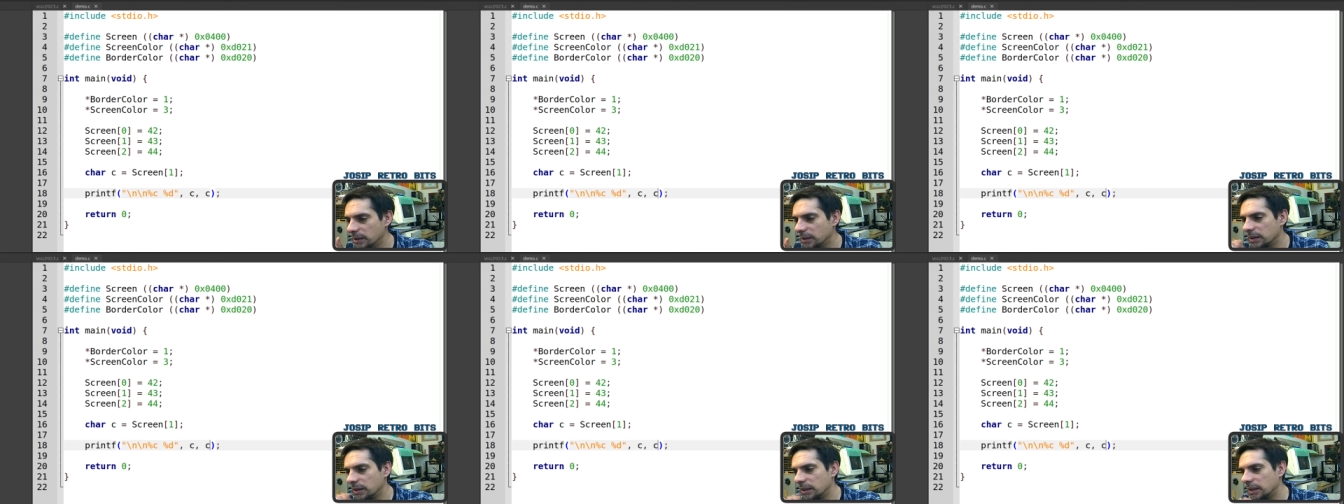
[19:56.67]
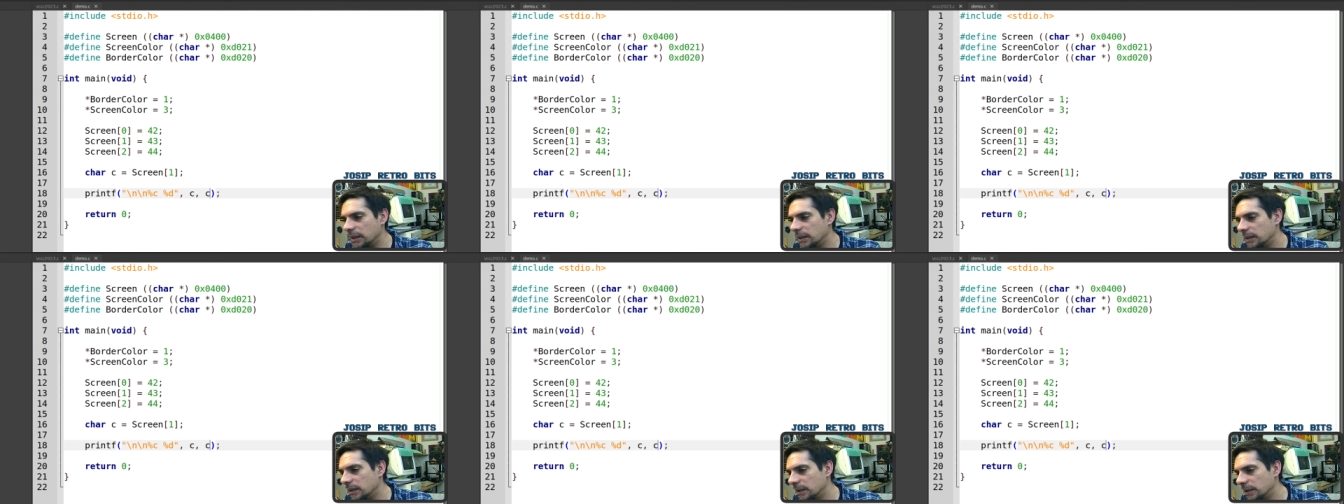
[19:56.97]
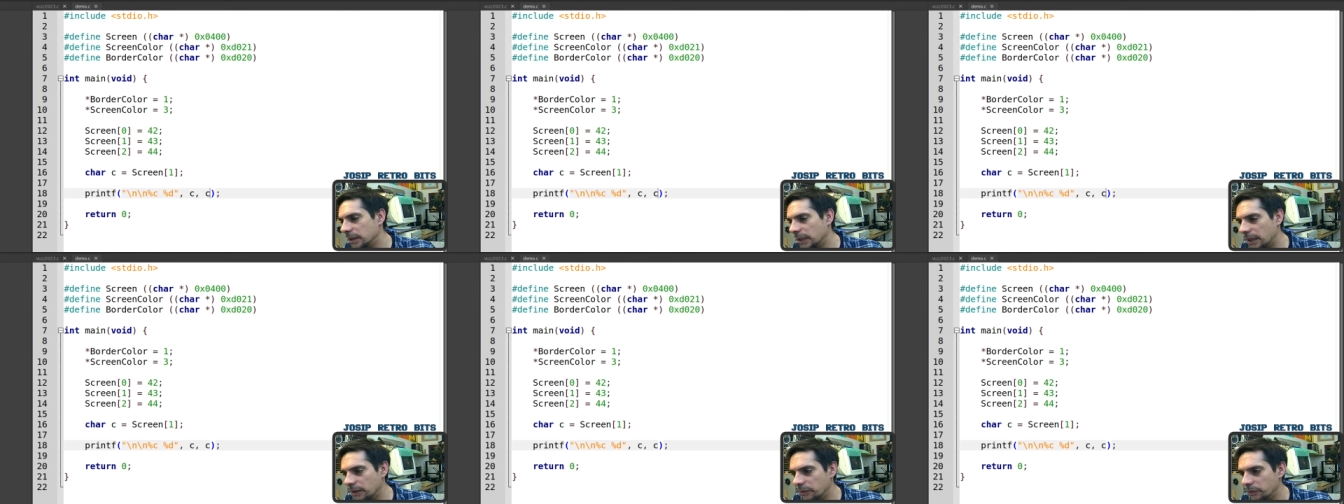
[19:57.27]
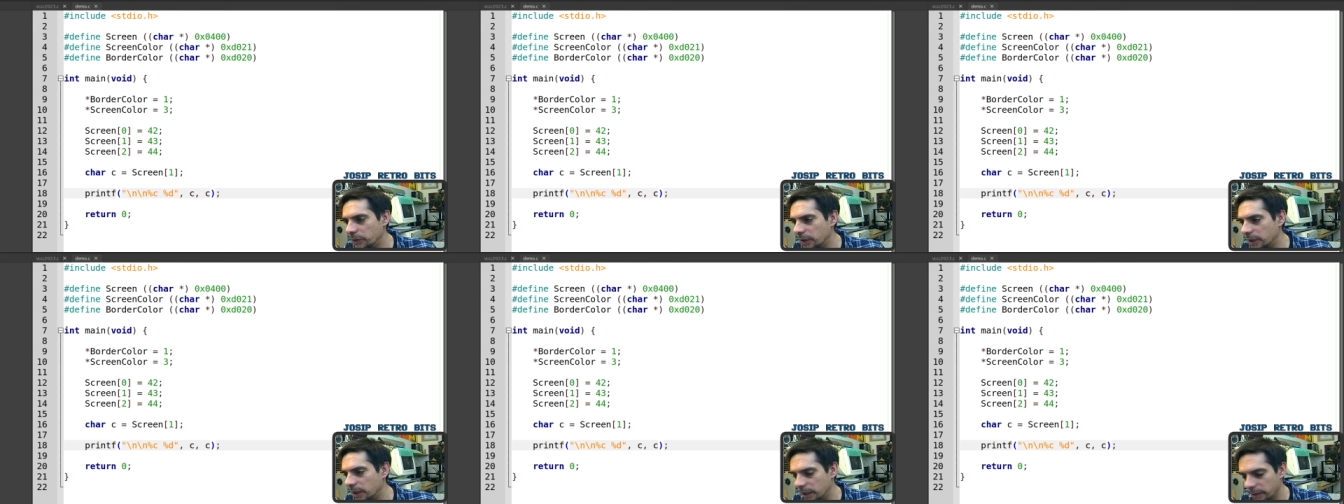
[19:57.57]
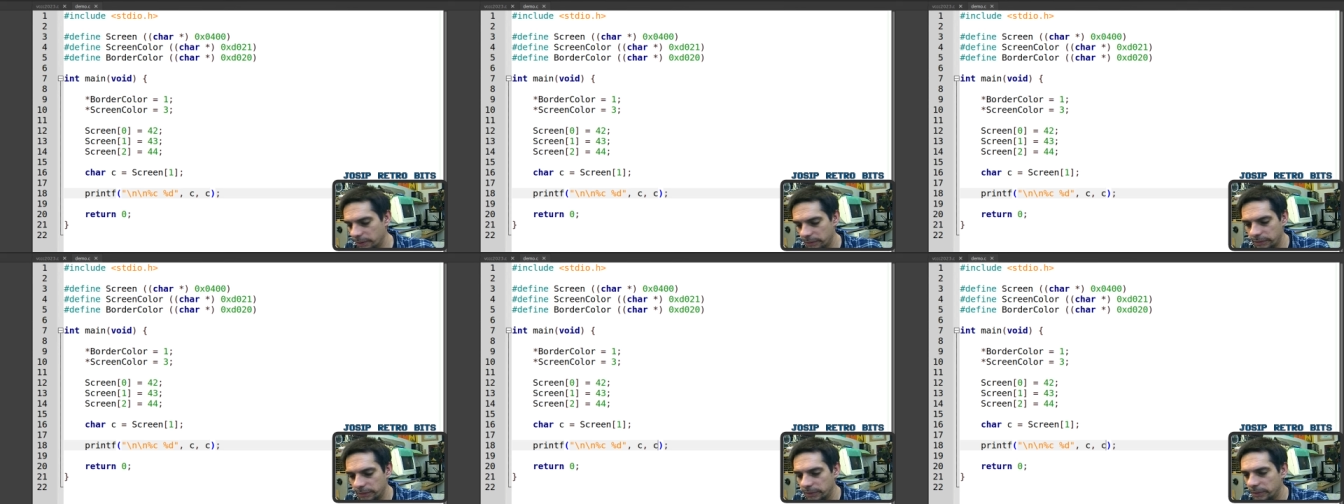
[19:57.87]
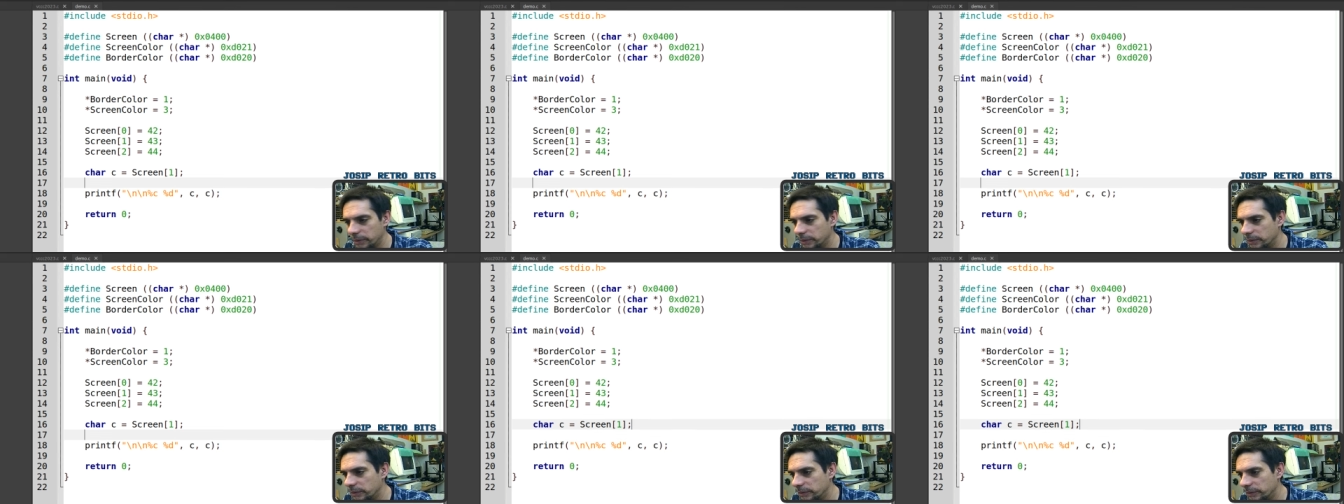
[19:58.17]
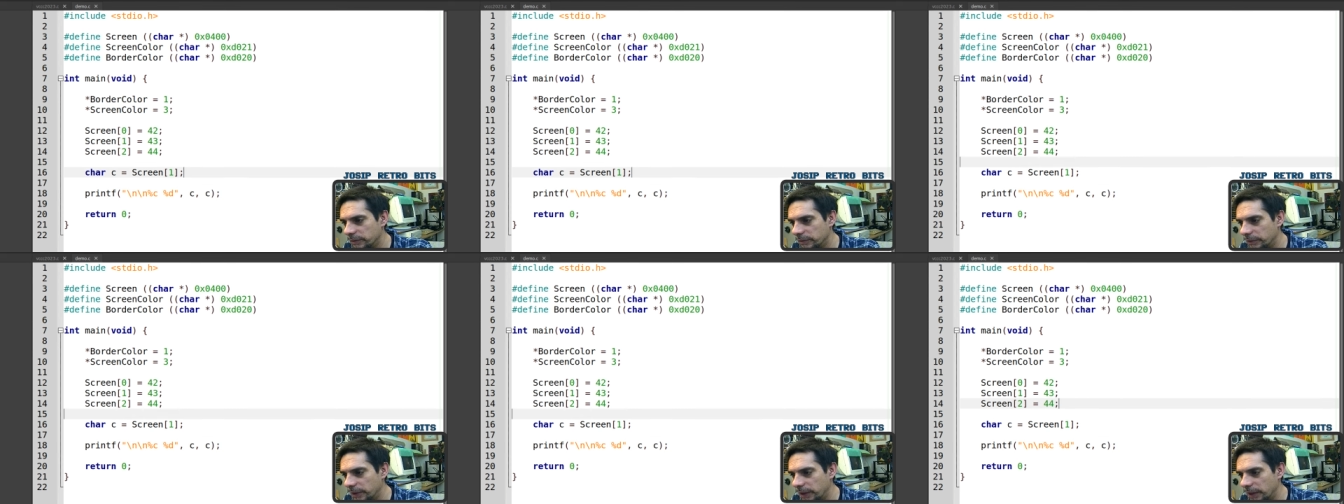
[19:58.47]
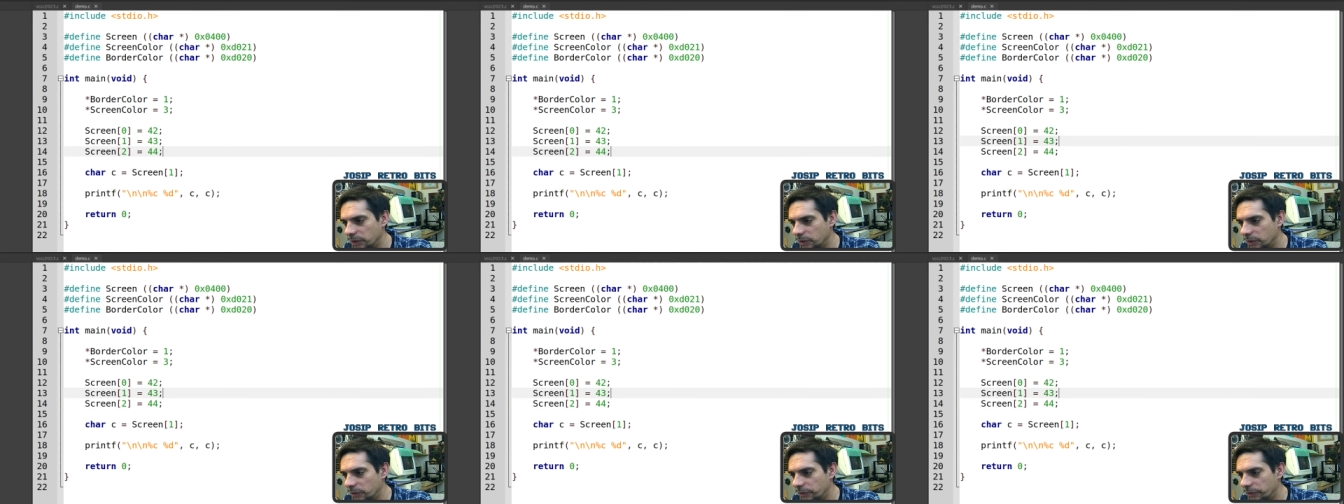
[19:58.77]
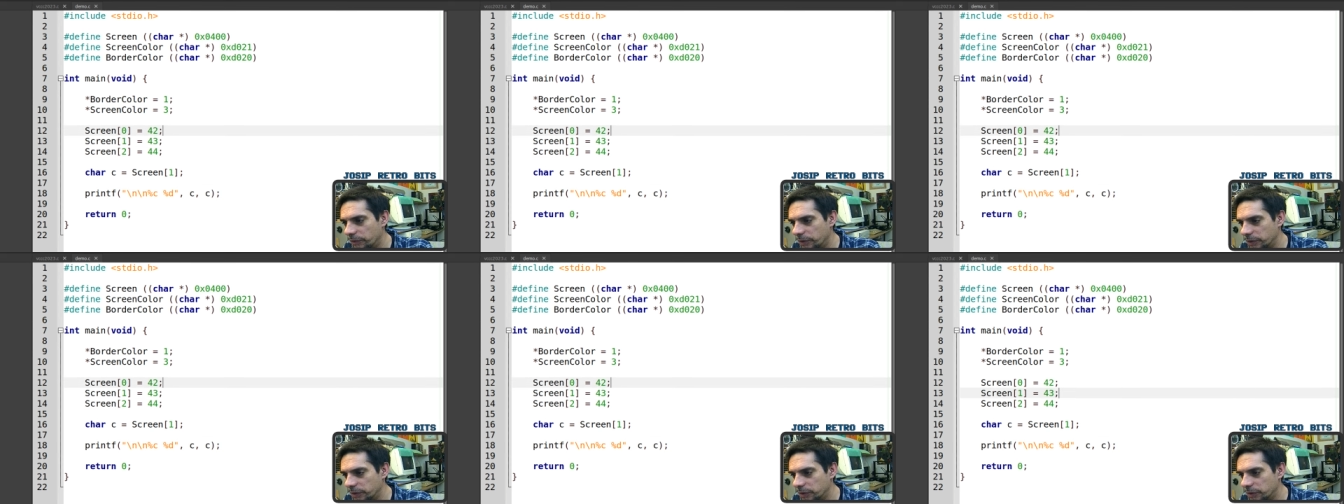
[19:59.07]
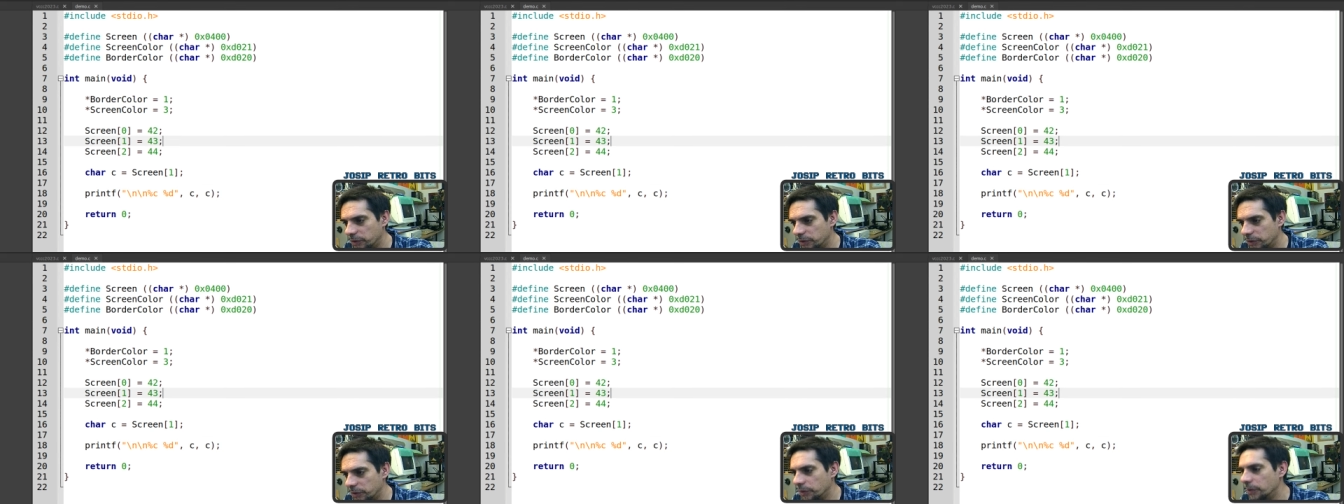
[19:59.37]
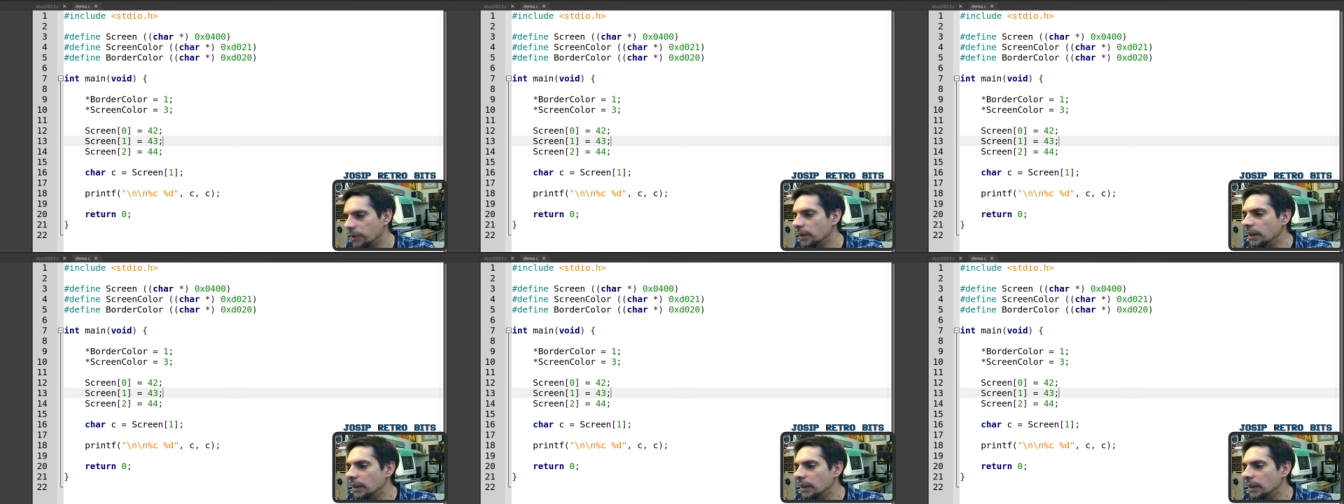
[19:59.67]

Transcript: And um, then we have value of 42,